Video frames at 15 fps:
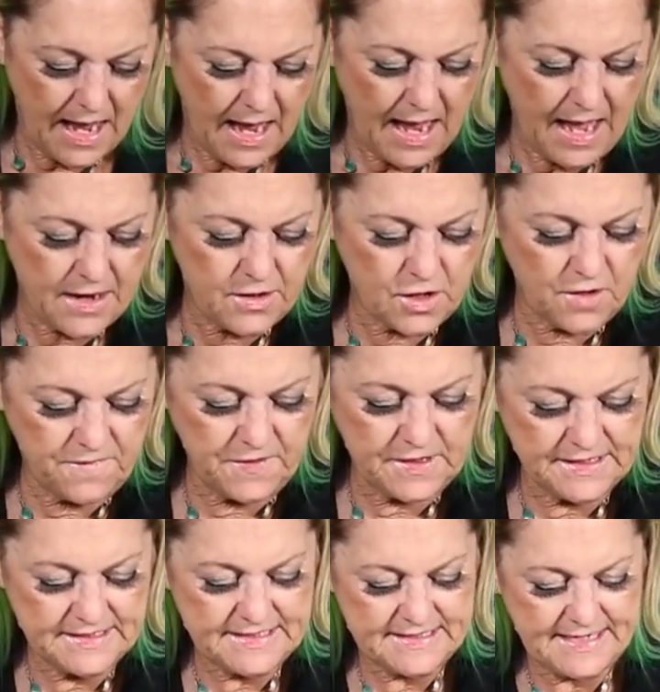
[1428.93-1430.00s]
I don't know if you
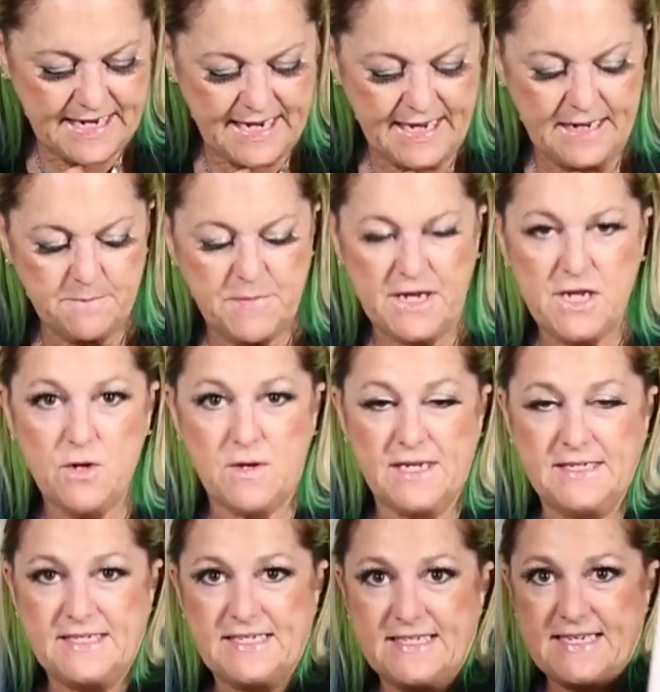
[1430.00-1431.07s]
can see it, but you
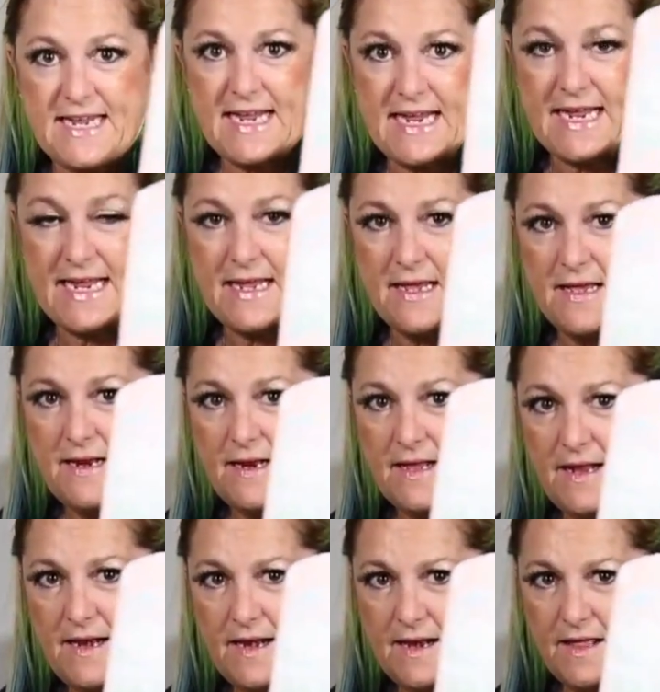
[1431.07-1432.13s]
can see
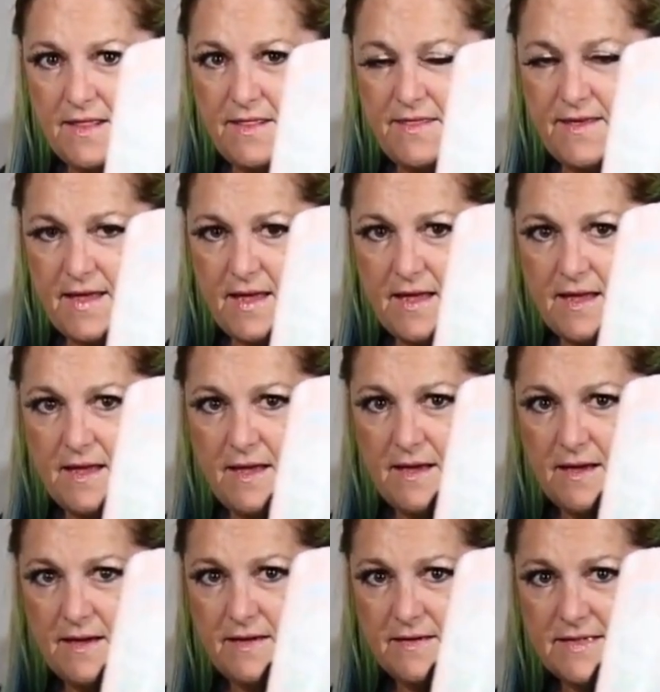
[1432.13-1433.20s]
the
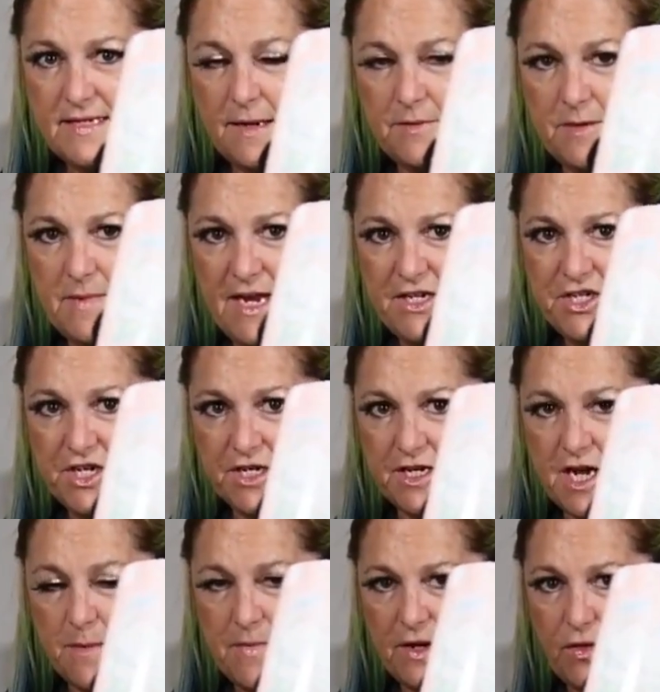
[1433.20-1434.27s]
sublimation
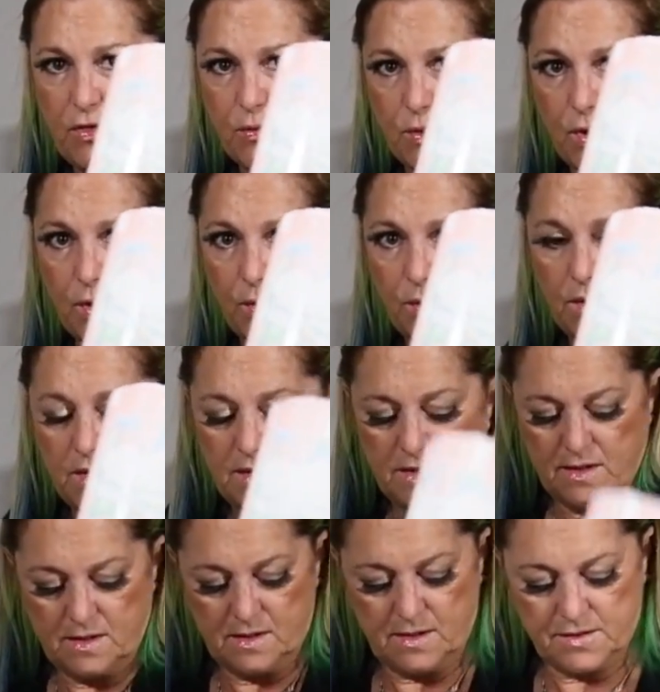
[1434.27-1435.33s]
coming through
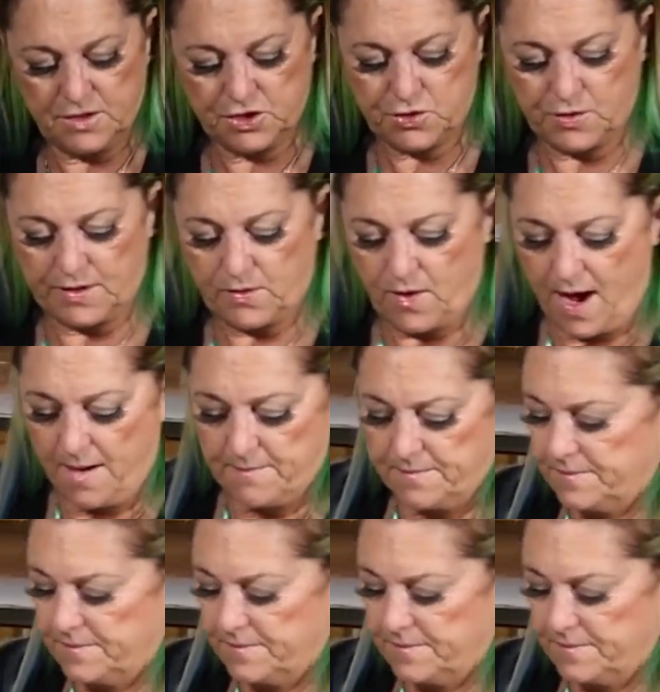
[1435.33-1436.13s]
the shrink wrap,